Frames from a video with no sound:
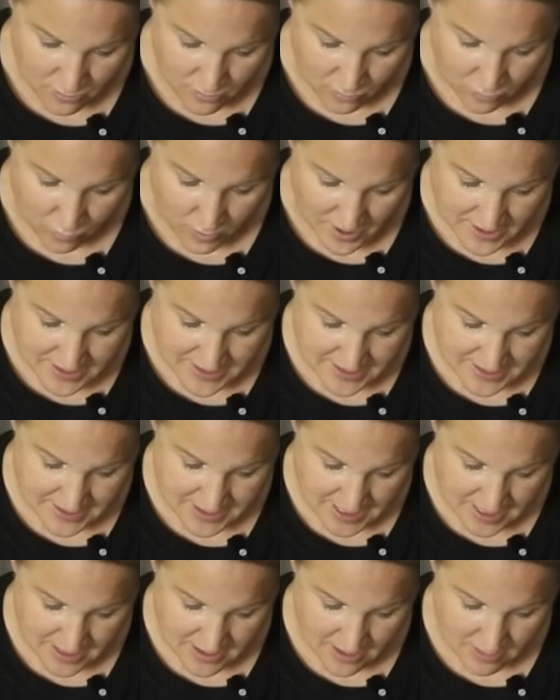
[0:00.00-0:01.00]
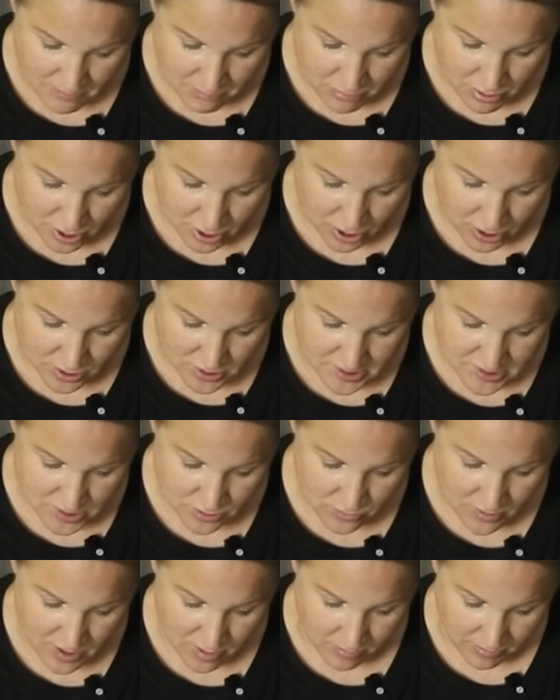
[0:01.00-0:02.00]
one seed per
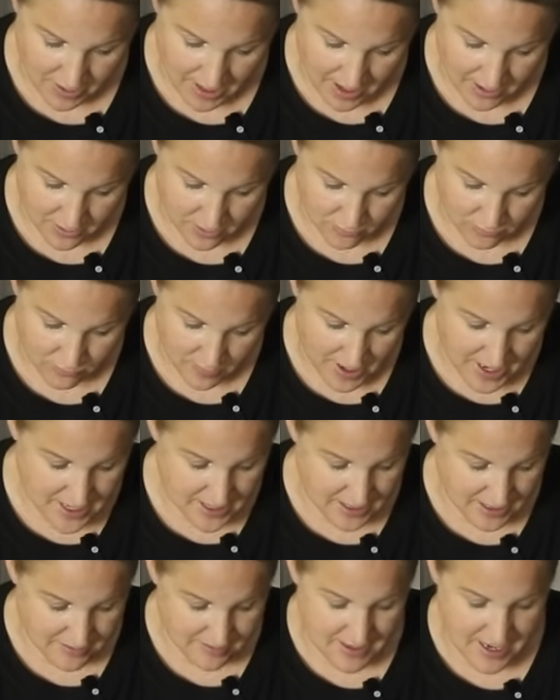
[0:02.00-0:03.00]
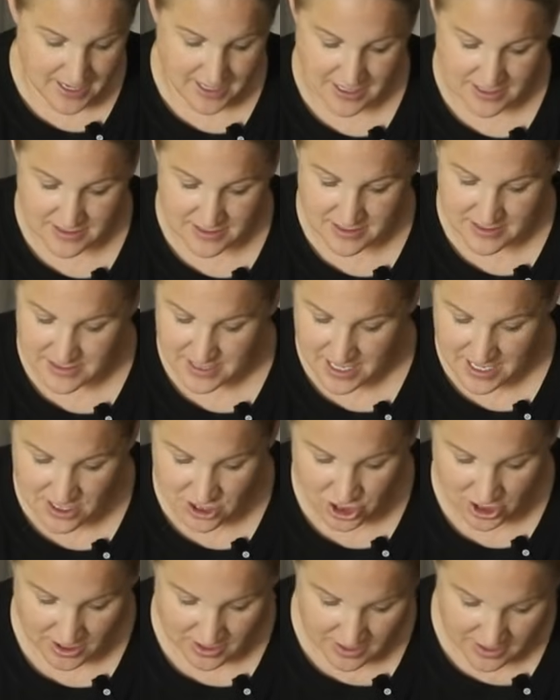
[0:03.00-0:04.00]
soil block right in that
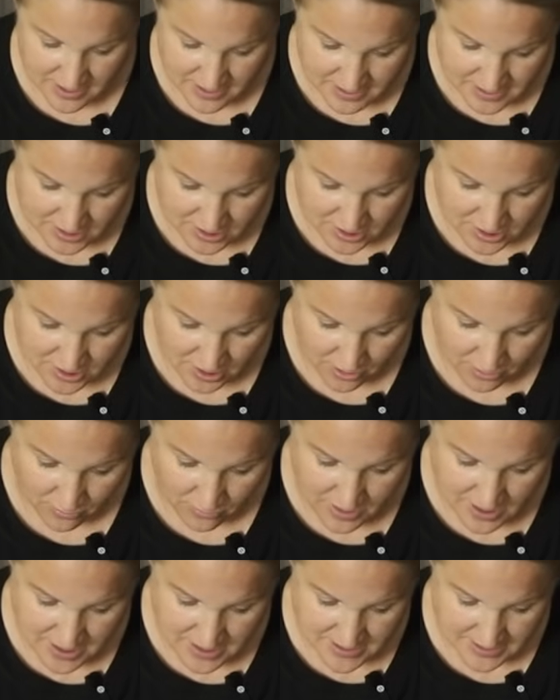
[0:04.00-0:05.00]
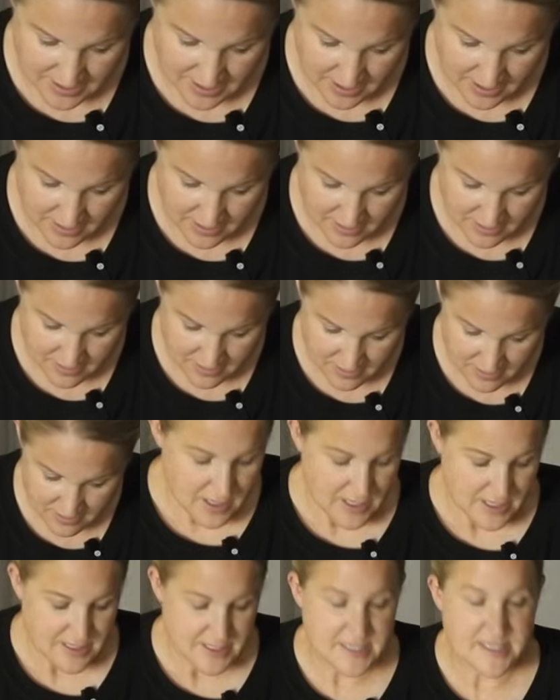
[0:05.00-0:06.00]
indentation. It is so easy.
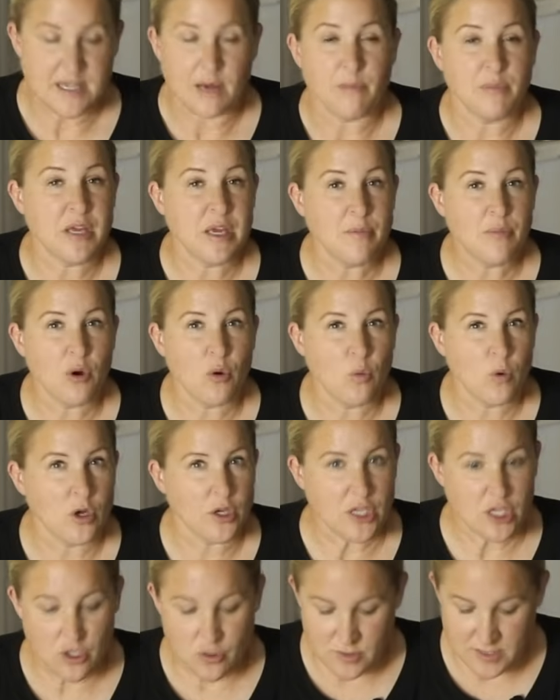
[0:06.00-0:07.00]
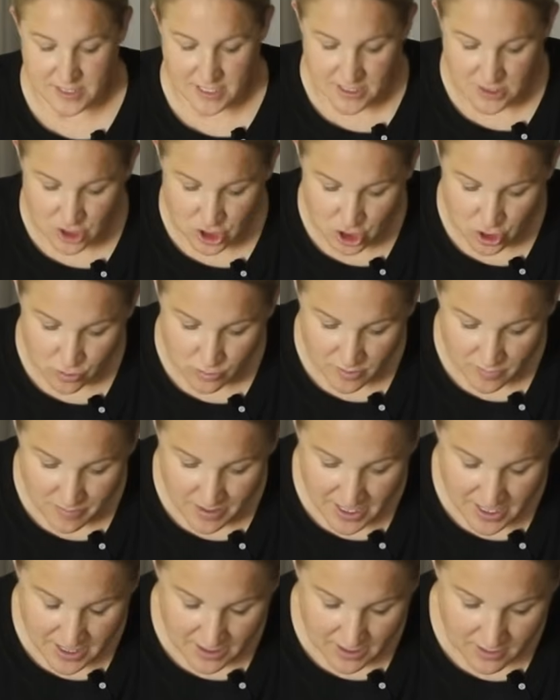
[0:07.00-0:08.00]
Some people will use a
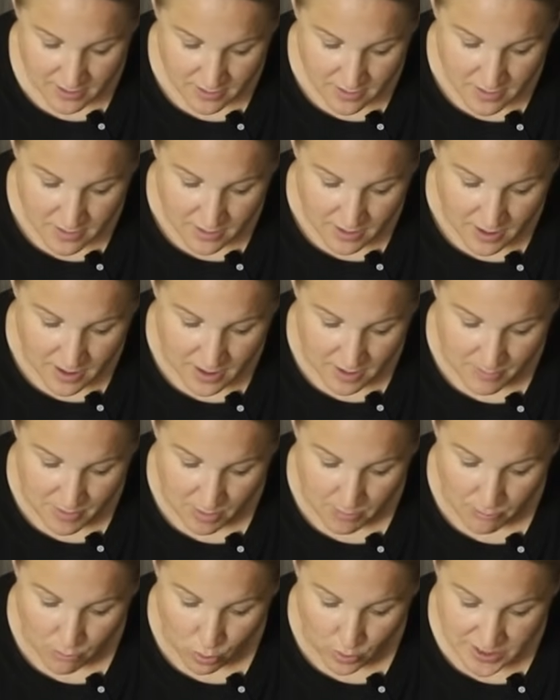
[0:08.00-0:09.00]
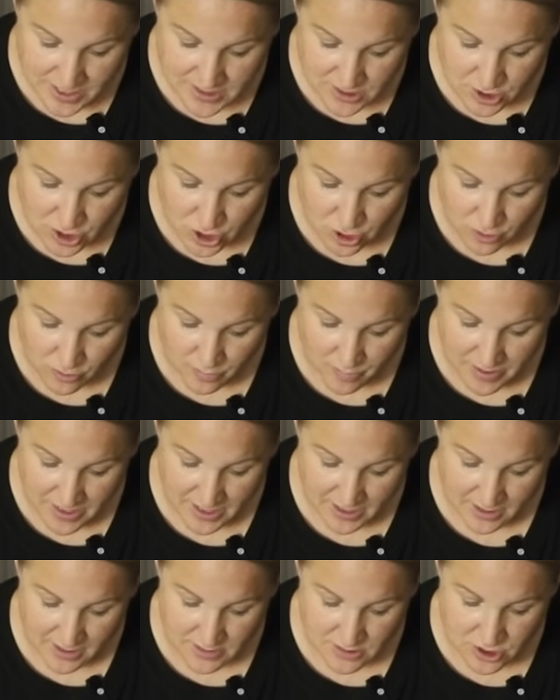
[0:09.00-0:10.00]
toothpick, um, a moist
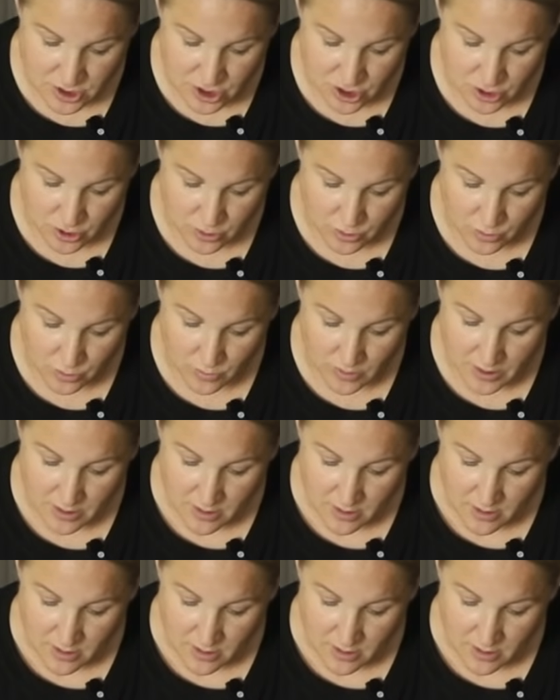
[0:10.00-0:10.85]
toothpick, to